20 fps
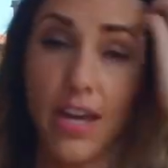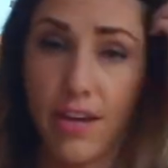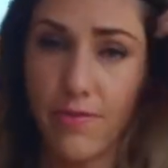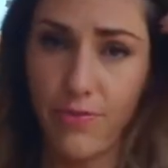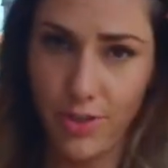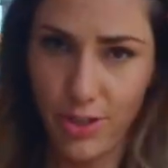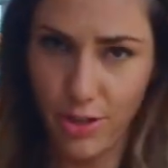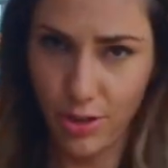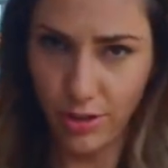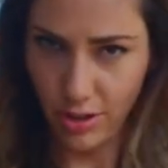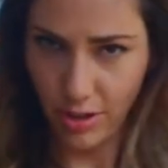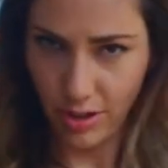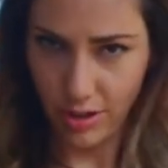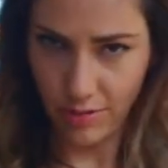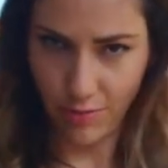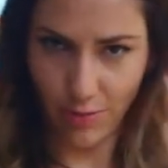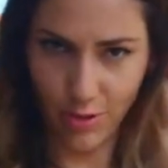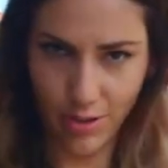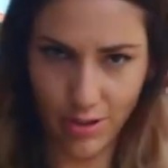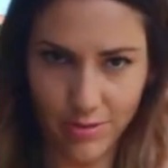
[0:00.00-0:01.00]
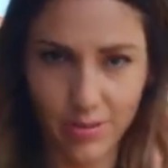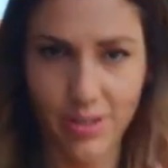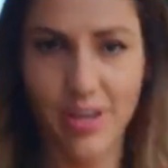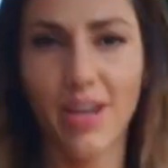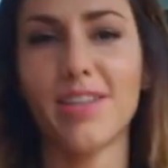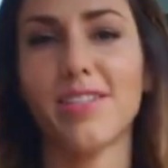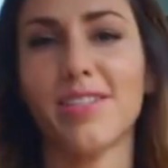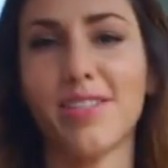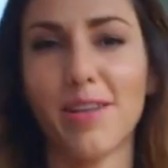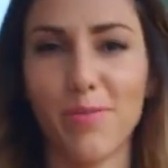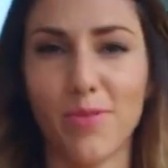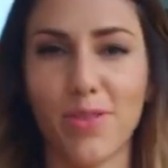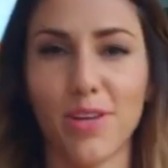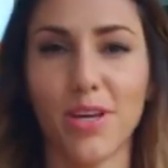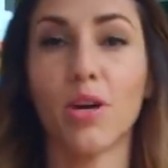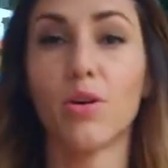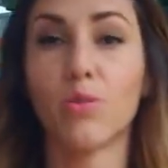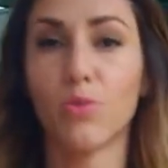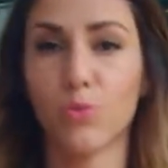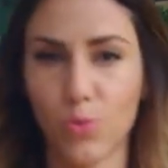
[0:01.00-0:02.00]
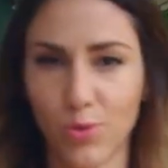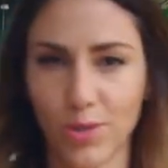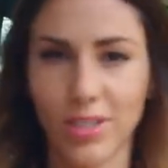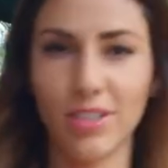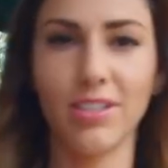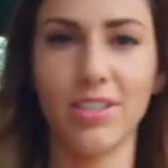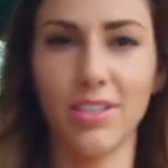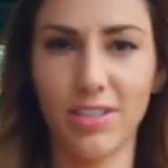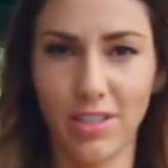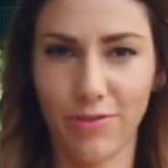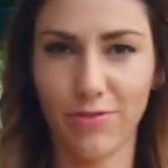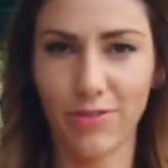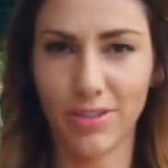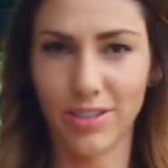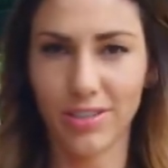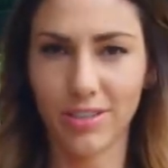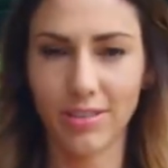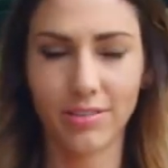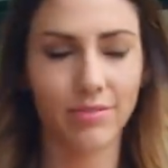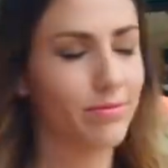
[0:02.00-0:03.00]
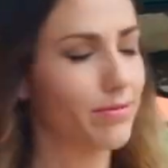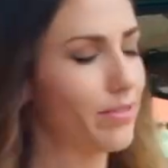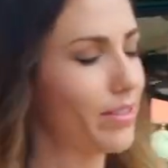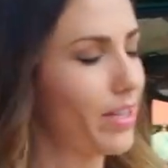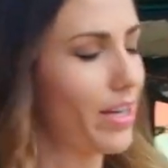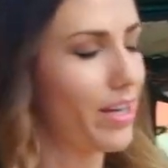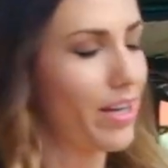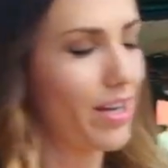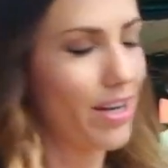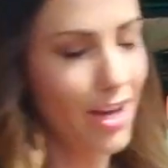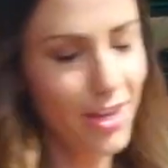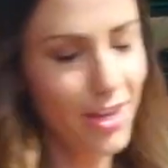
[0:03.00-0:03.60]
if what you're looking for is something really different, then